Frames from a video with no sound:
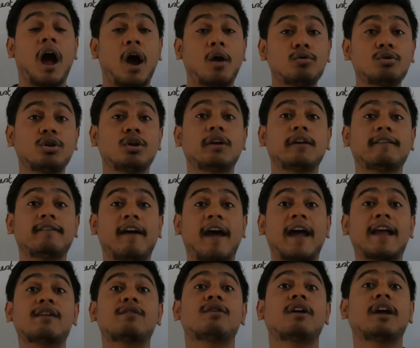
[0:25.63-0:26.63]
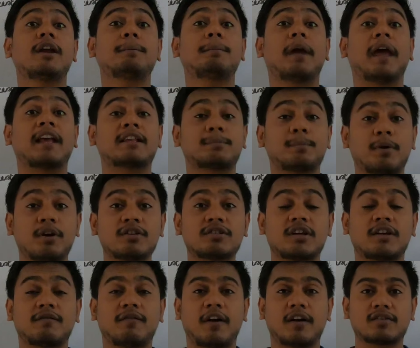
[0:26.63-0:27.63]
how to evaluate
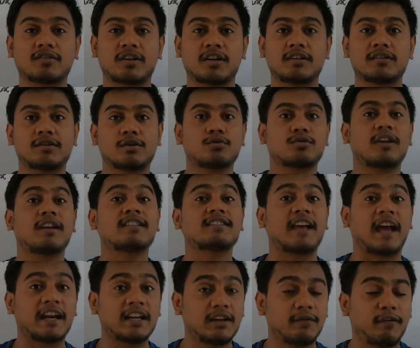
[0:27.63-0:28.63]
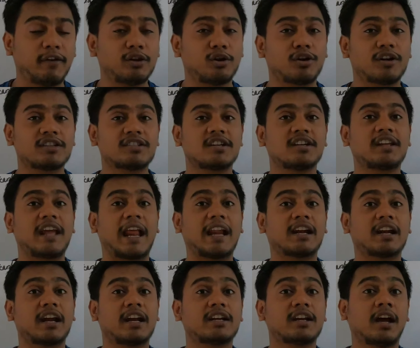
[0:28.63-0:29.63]
exponential functions using scientific notation
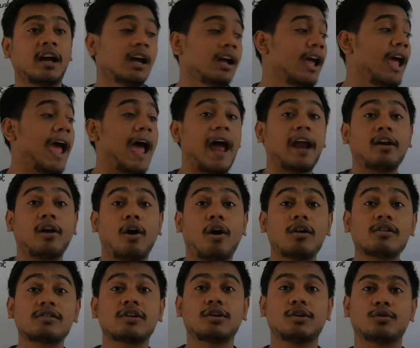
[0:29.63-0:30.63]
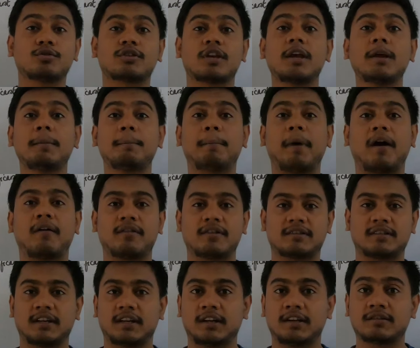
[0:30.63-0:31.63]
calculator and also using power
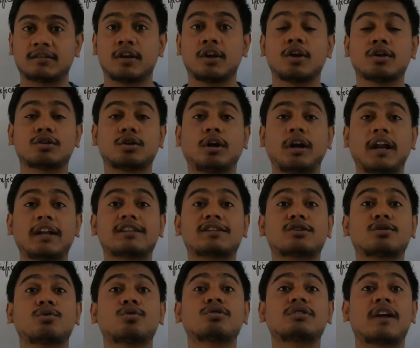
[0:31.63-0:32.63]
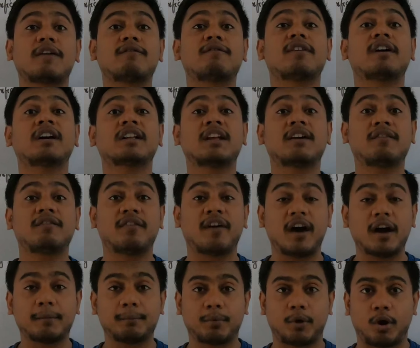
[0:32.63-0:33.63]
series. So let's do some further
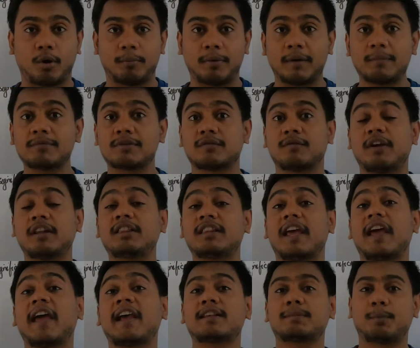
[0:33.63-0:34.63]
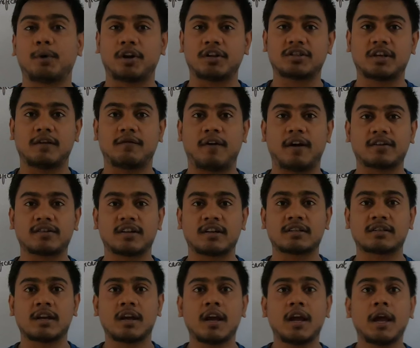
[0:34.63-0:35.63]
work problems with exponential
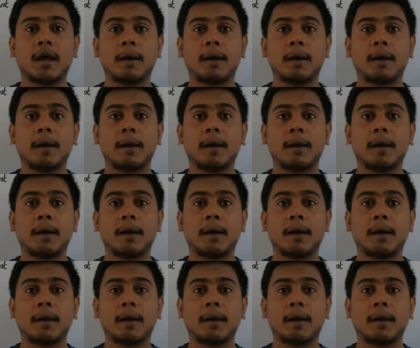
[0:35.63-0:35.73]
functions.